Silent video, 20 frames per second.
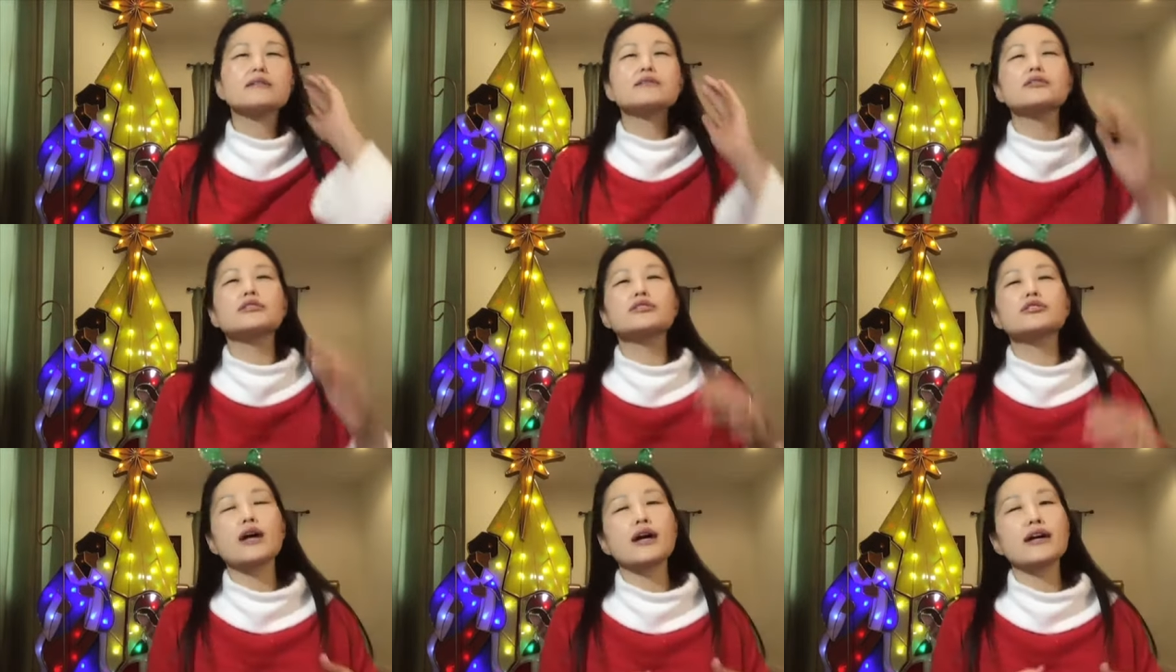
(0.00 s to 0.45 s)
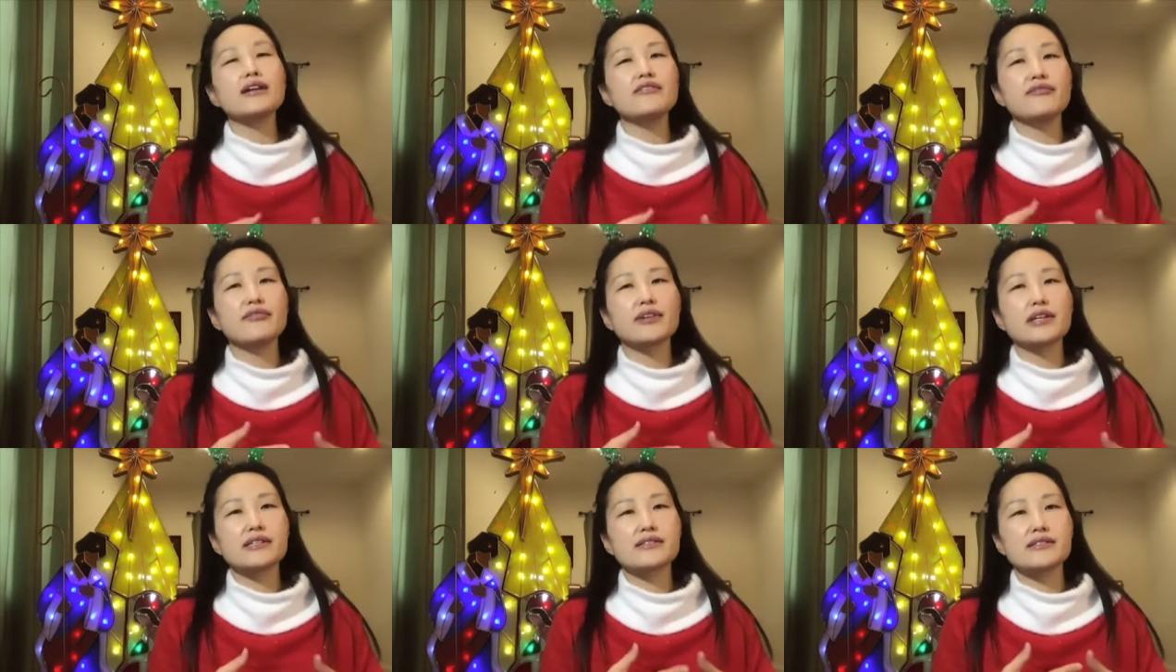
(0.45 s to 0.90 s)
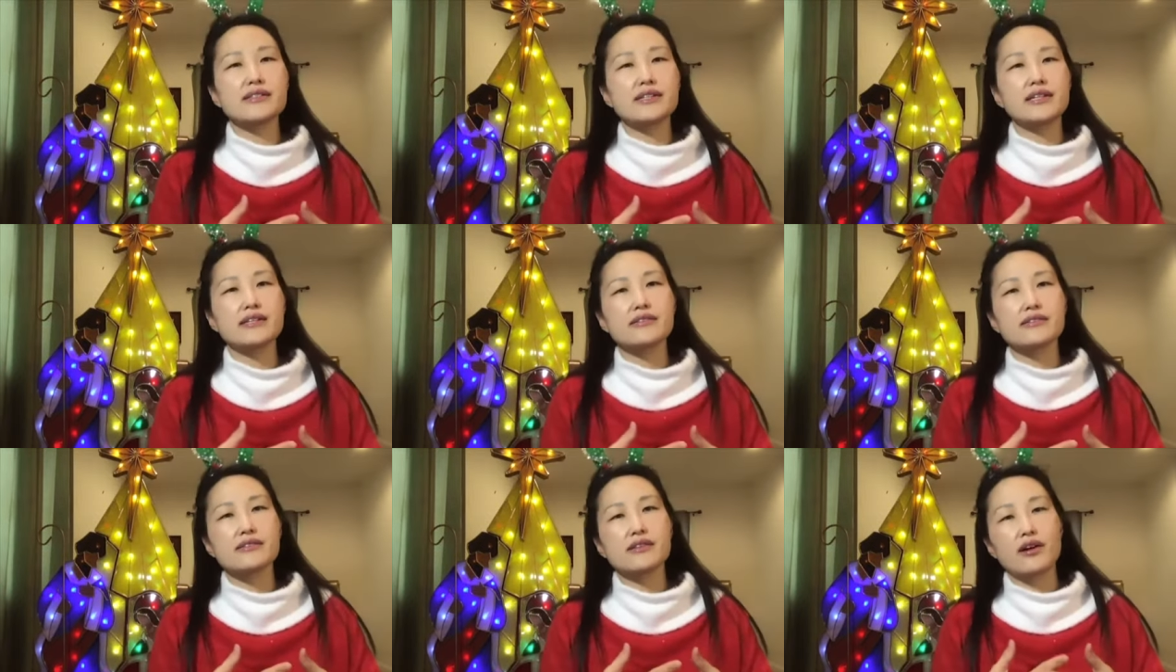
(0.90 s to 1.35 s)
try to fix
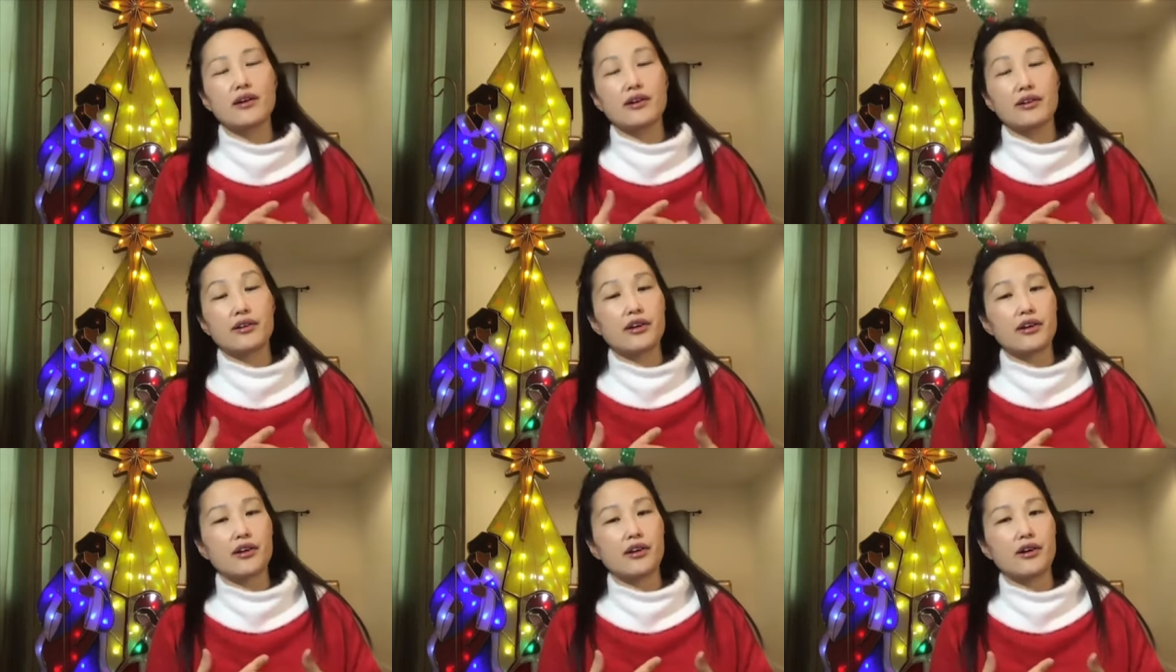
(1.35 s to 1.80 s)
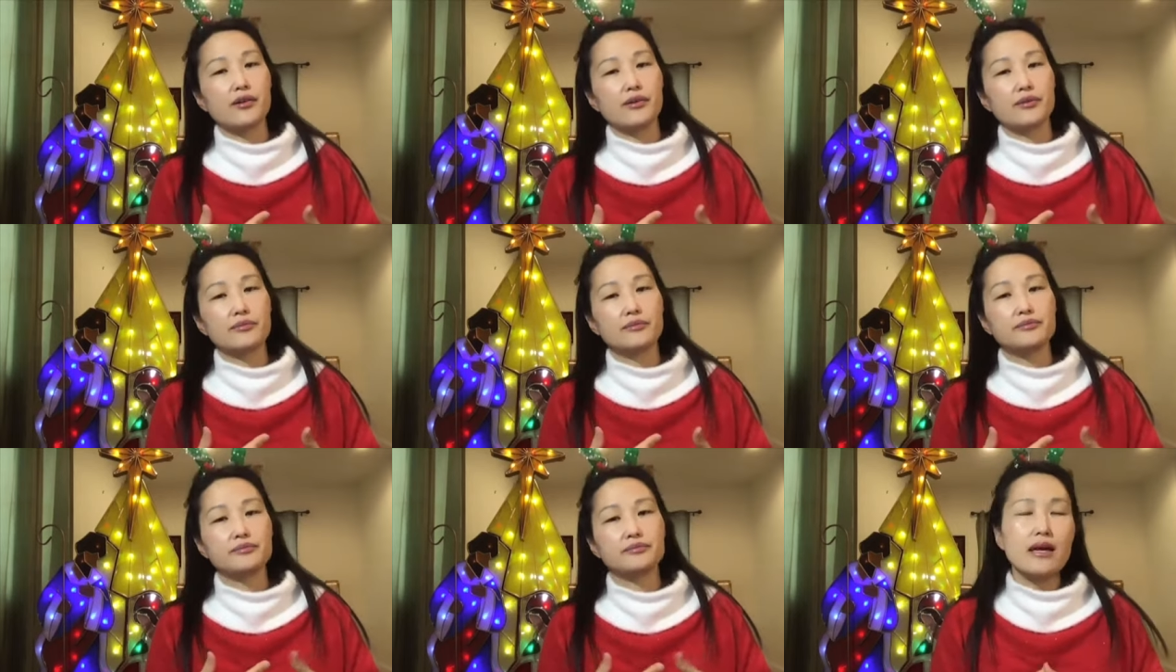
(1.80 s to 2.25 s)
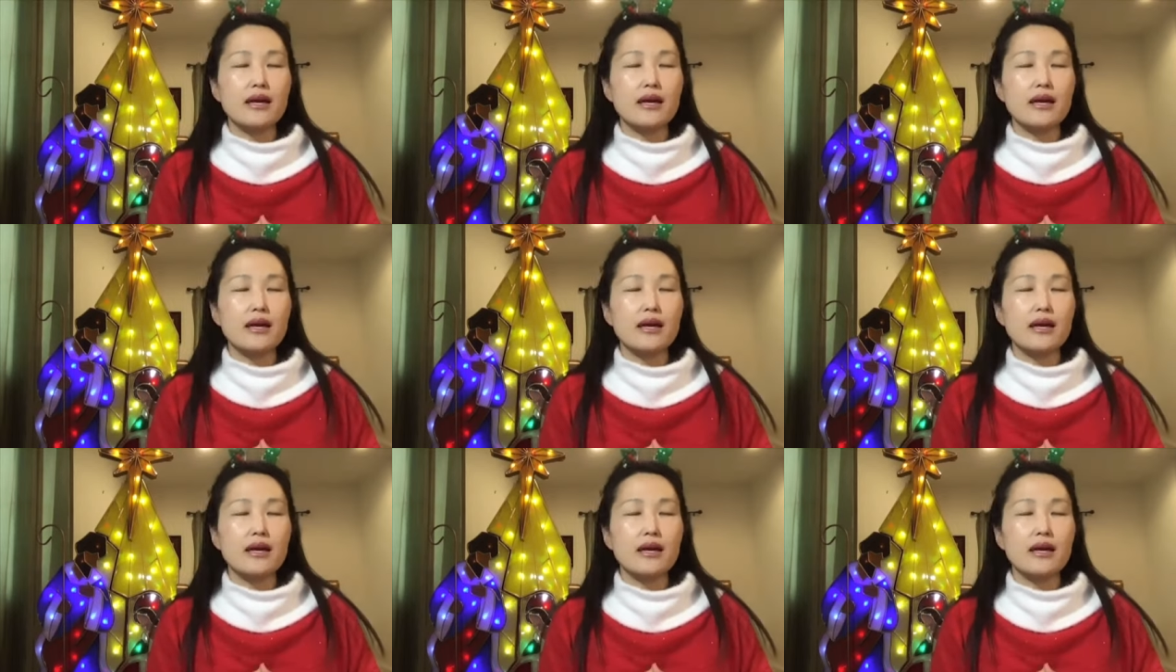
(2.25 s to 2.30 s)
things on our own.